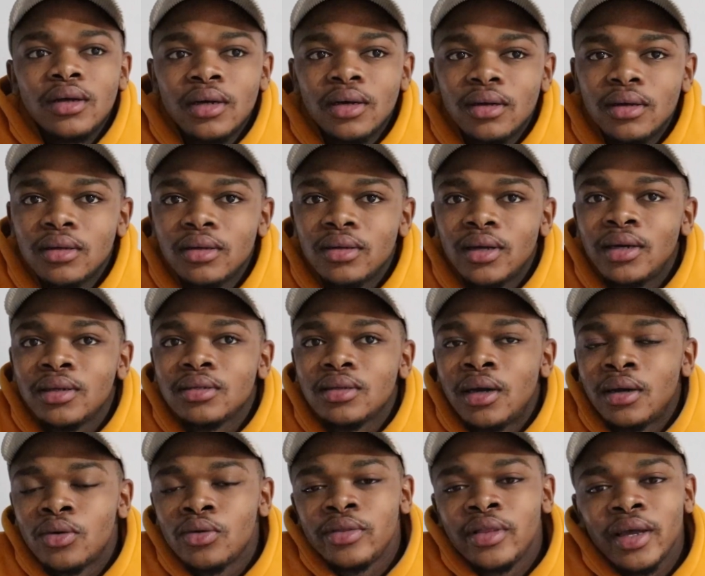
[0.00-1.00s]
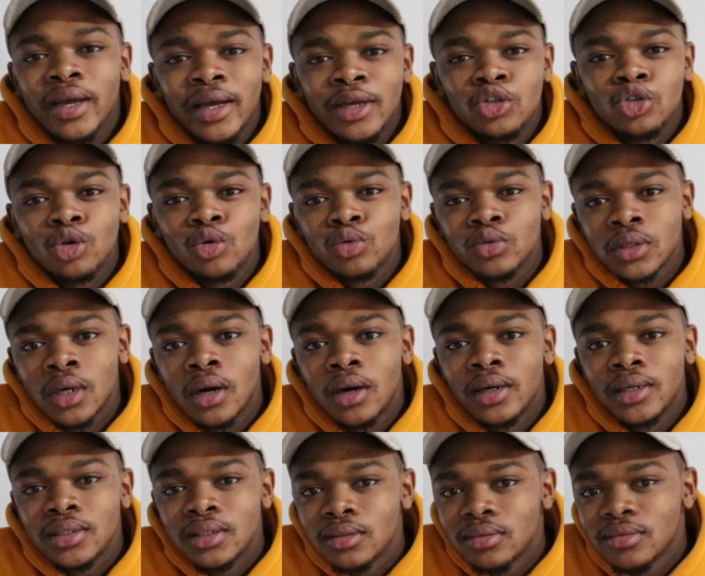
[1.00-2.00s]
I don't think I chose
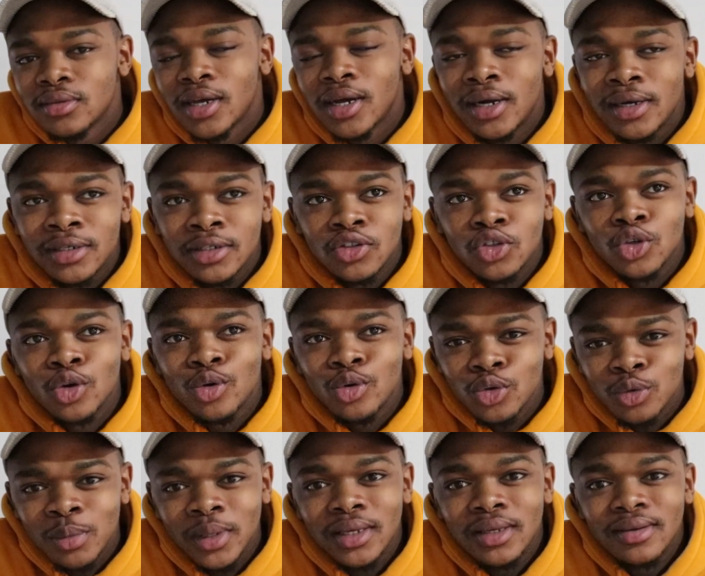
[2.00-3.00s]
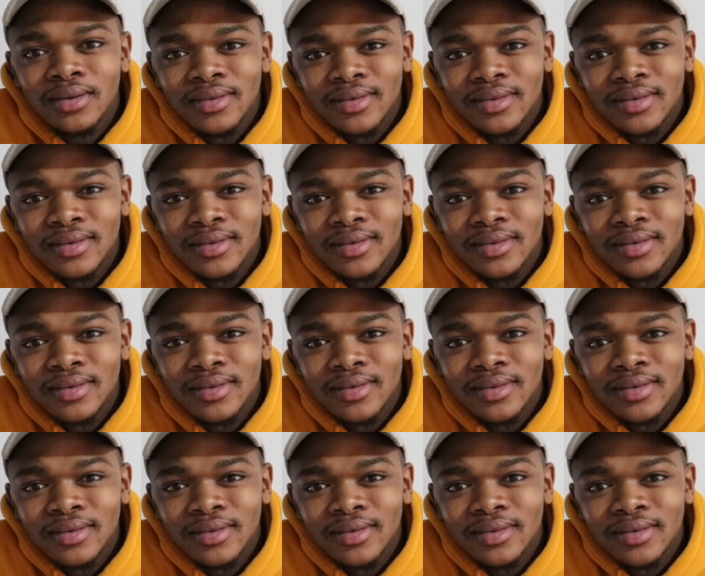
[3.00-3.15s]
cars. Cars chose me.